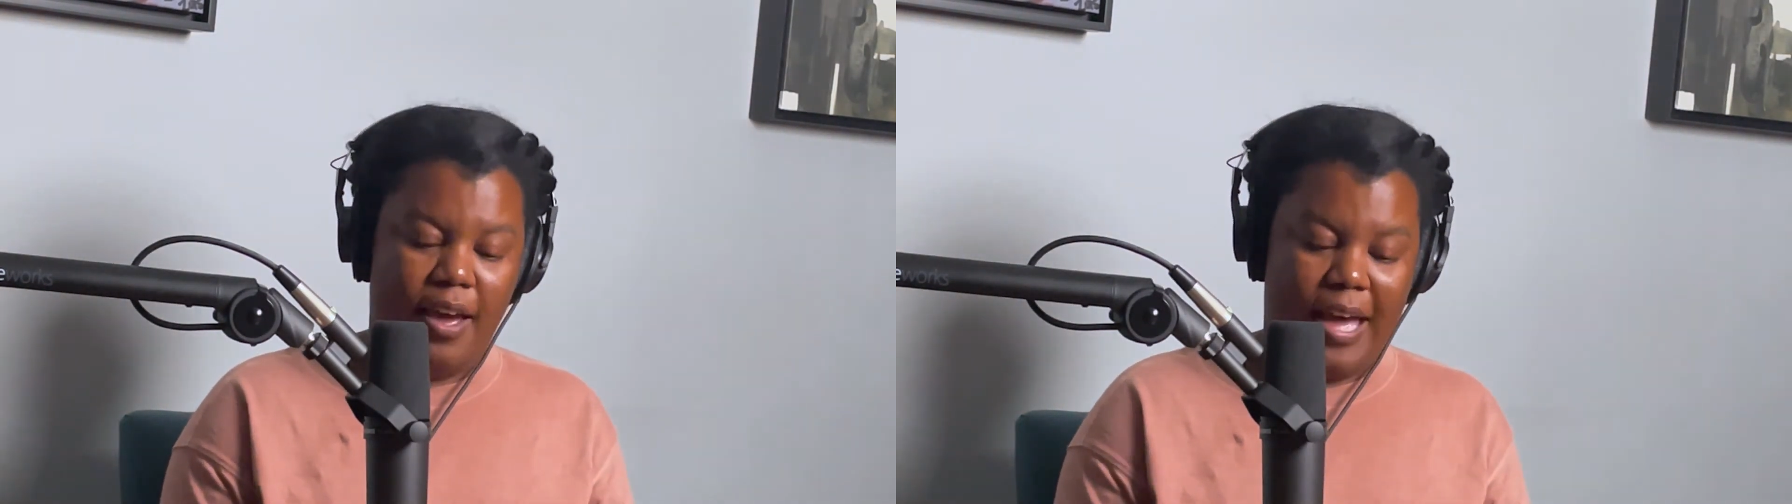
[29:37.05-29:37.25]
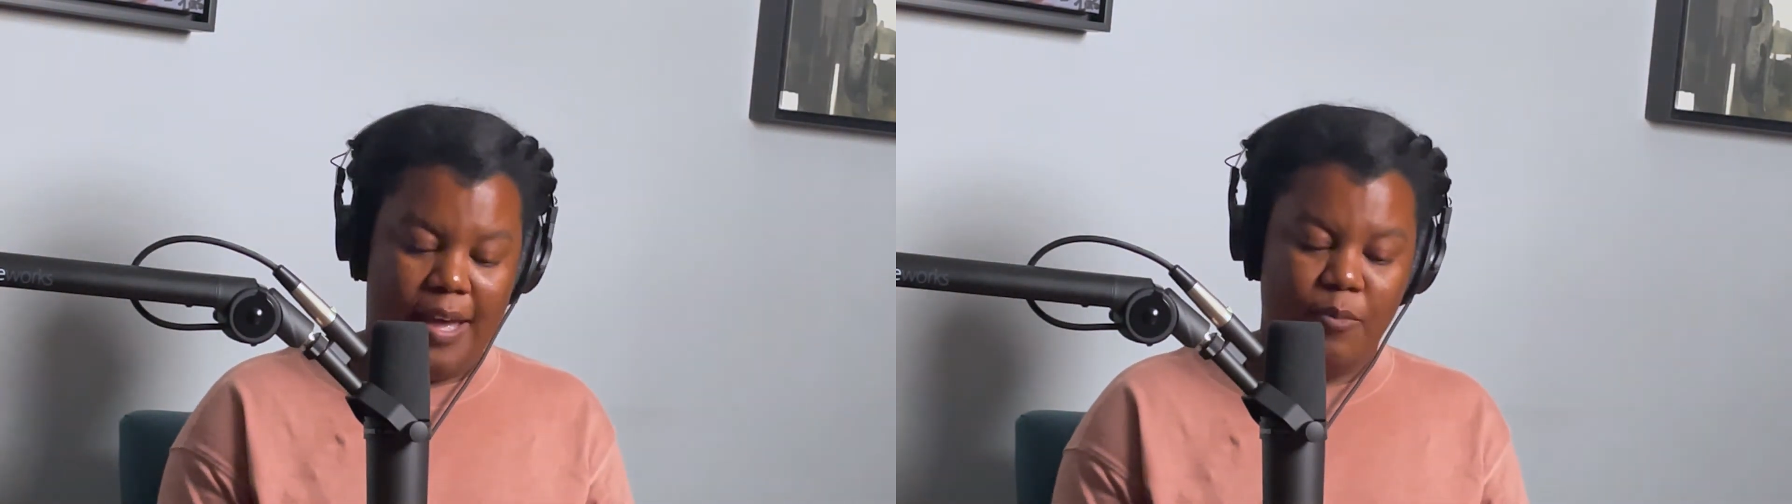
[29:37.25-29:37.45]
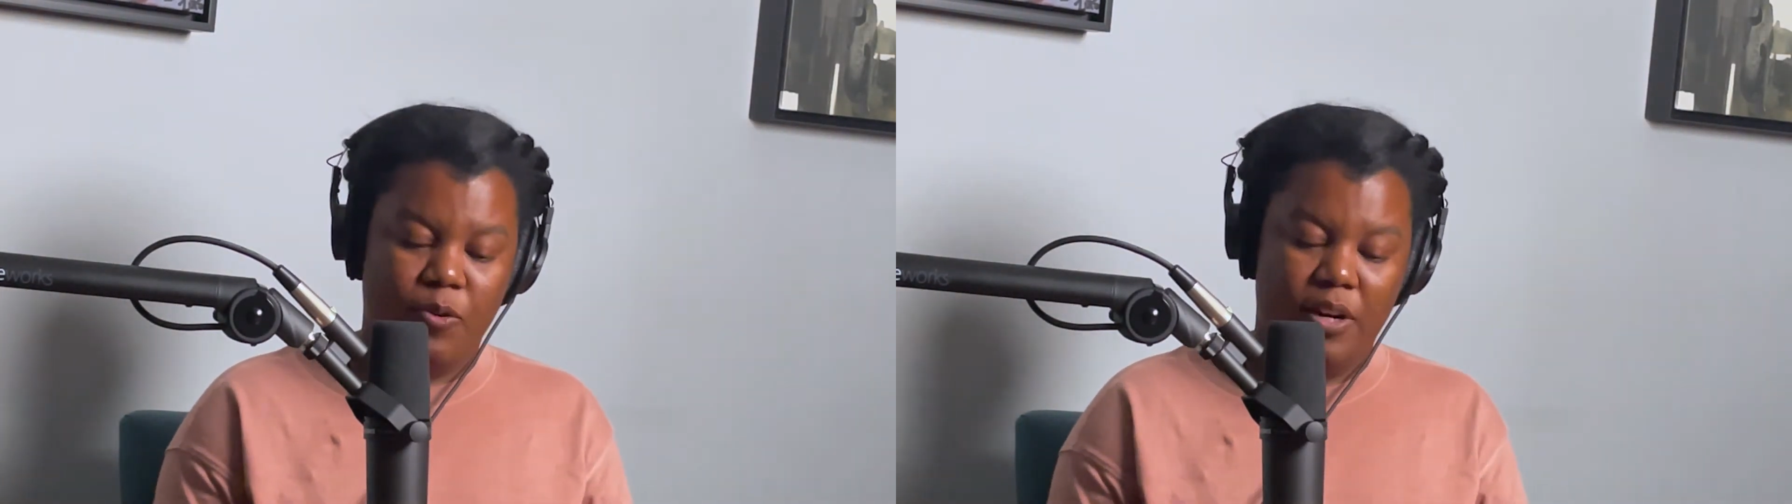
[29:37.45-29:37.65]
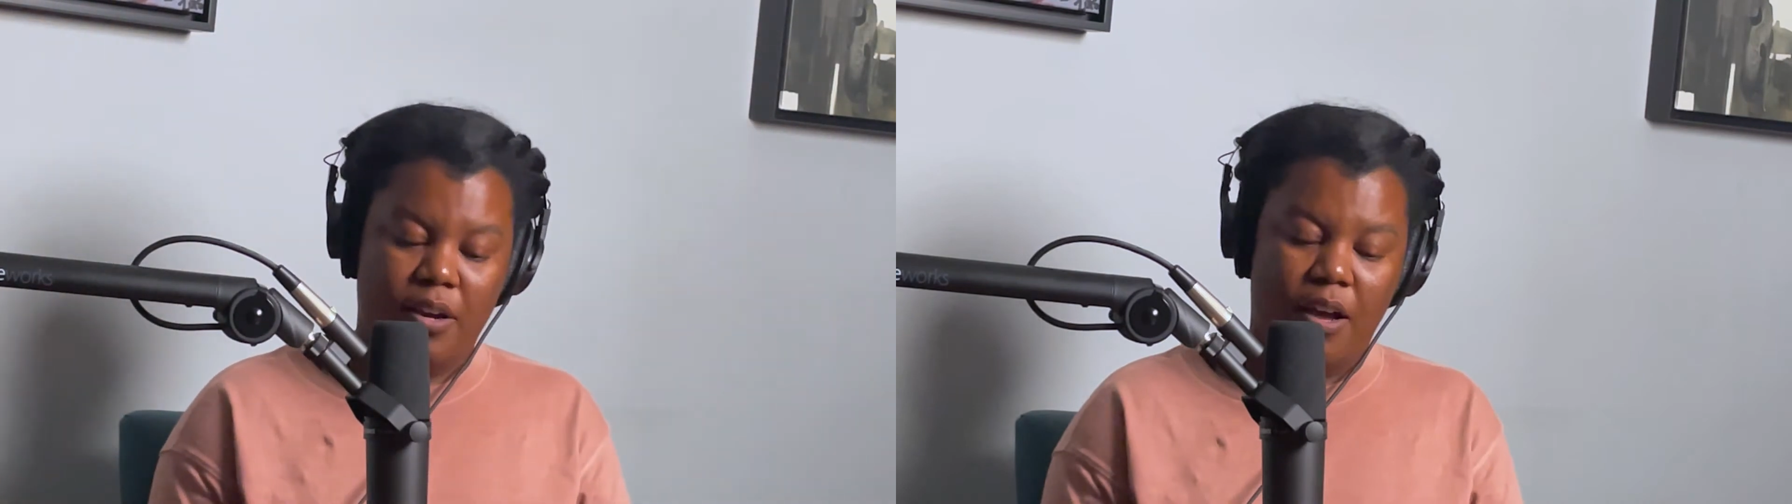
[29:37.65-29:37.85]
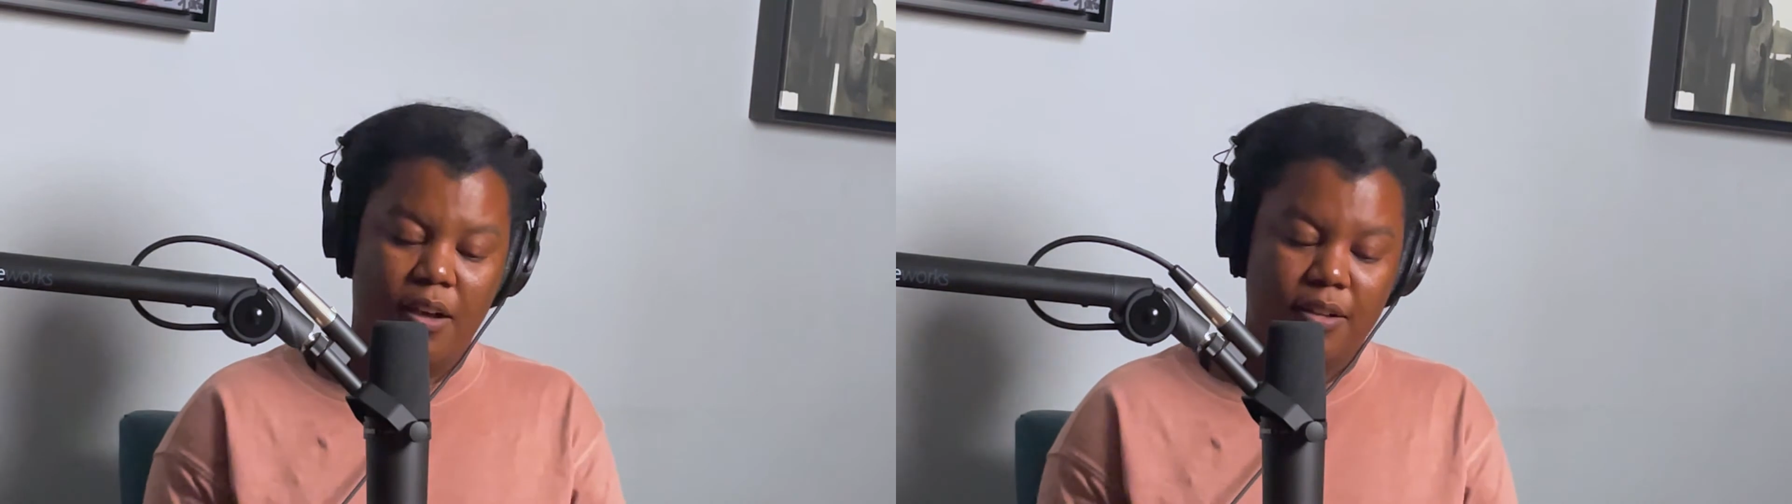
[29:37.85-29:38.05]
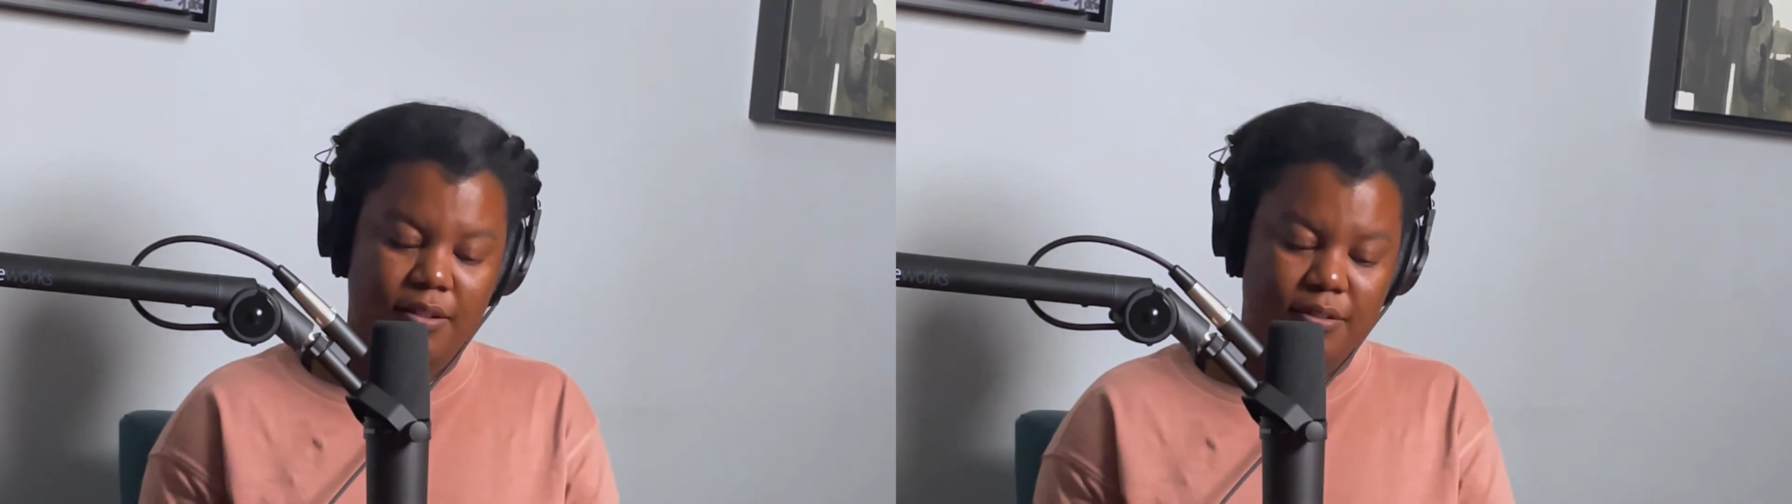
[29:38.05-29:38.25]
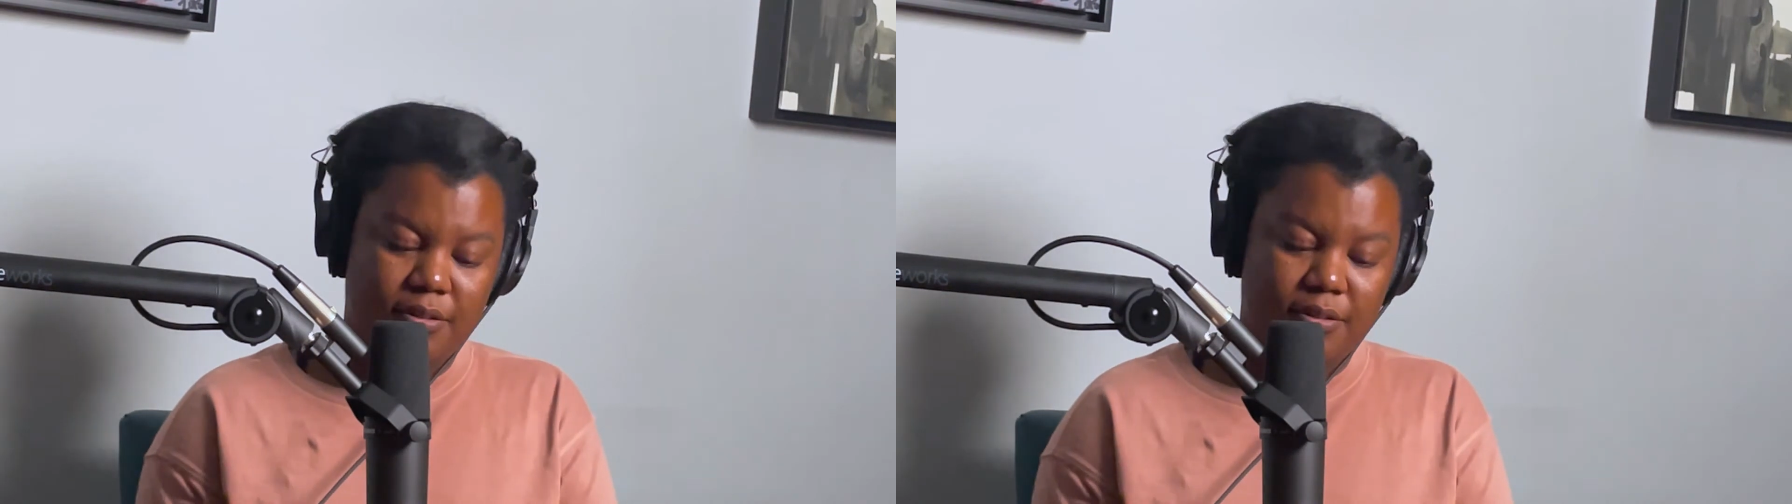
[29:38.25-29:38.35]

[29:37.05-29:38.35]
I'm going to call